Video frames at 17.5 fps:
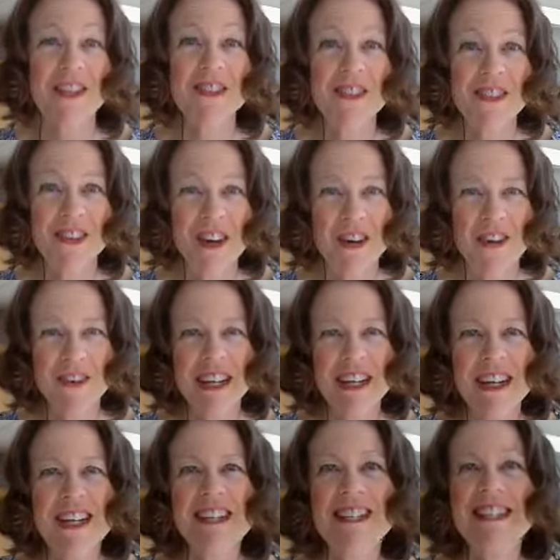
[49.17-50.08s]
So
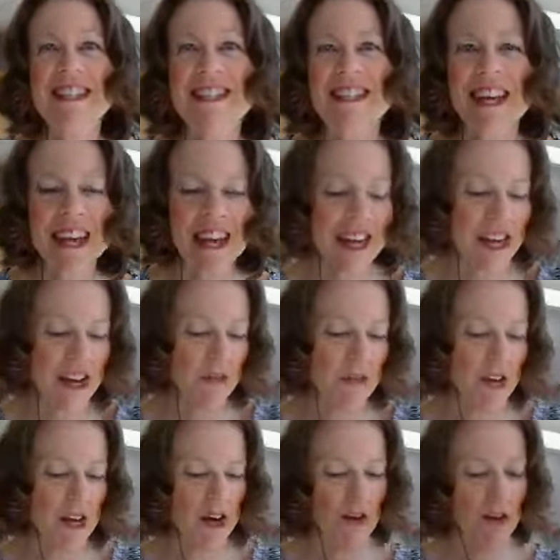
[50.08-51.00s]
today
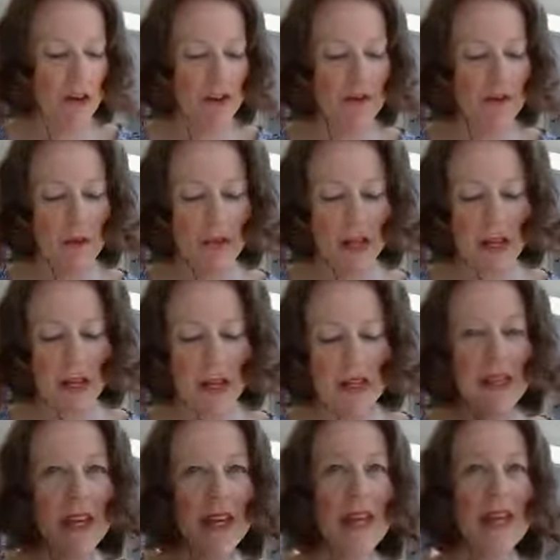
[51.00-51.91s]
we are reviewing
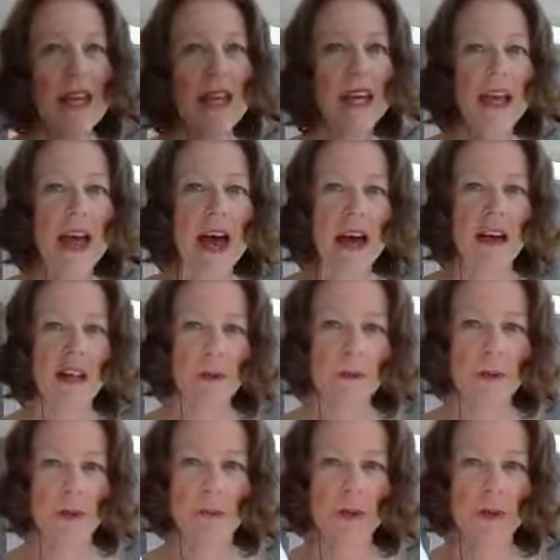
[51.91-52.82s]
the
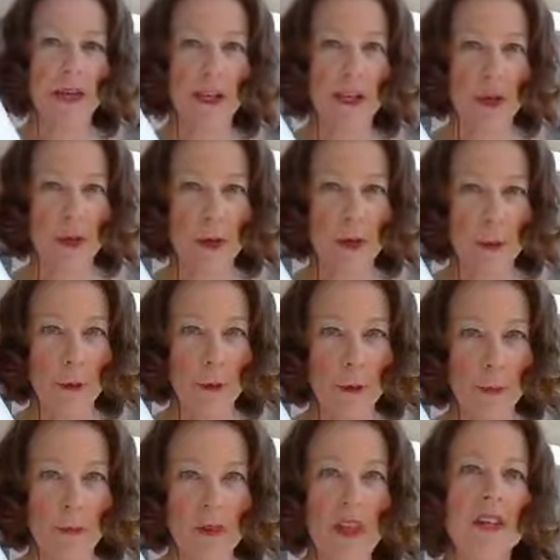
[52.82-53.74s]
Casper pillow.
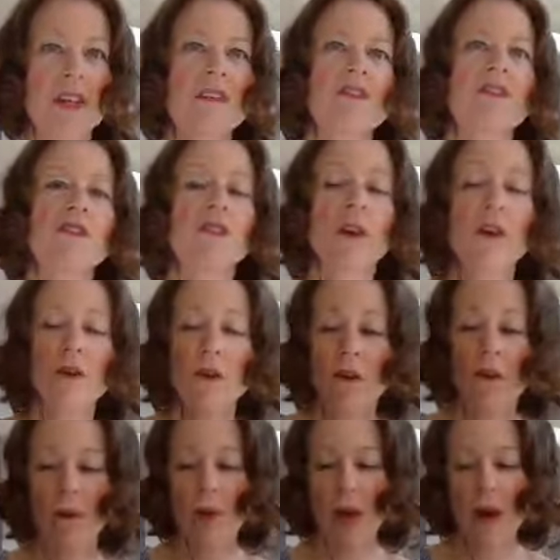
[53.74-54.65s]

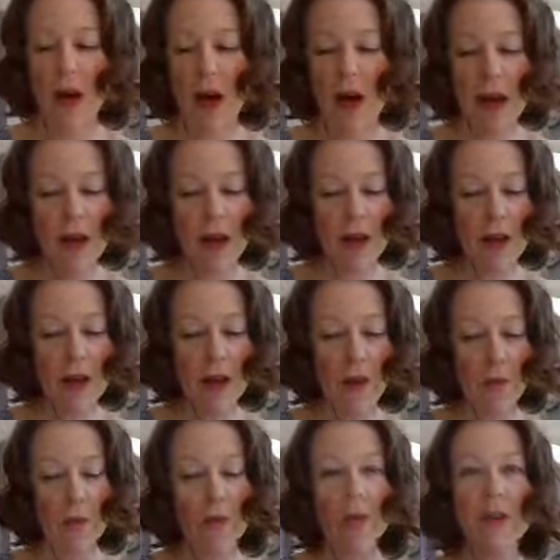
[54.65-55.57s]
So I
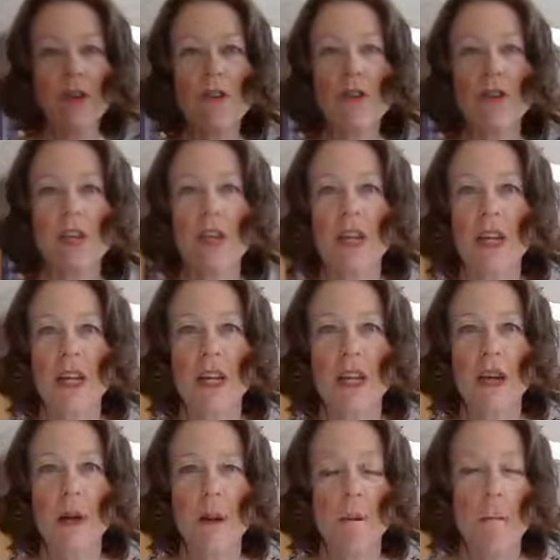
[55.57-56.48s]

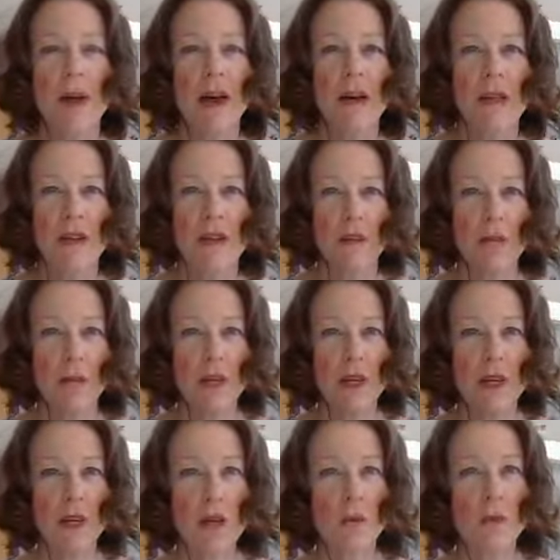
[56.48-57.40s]
originally bought this
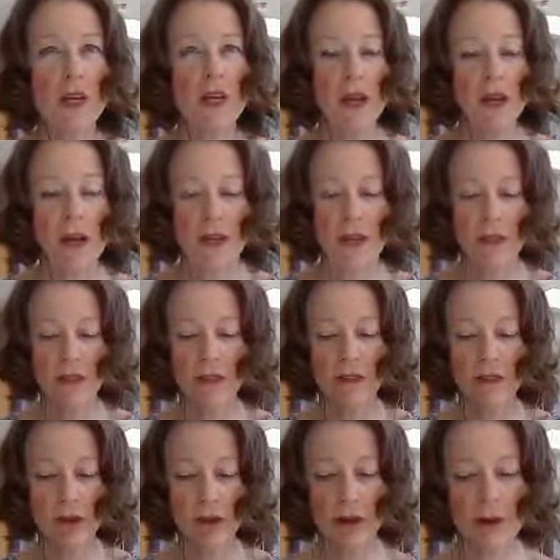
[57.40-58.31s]
pillow
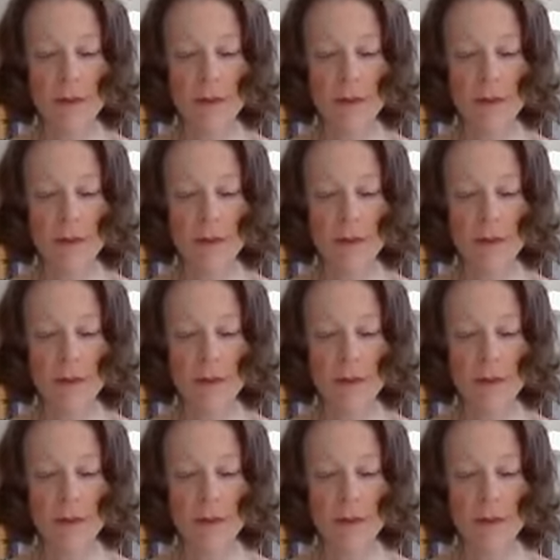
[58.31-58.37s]
because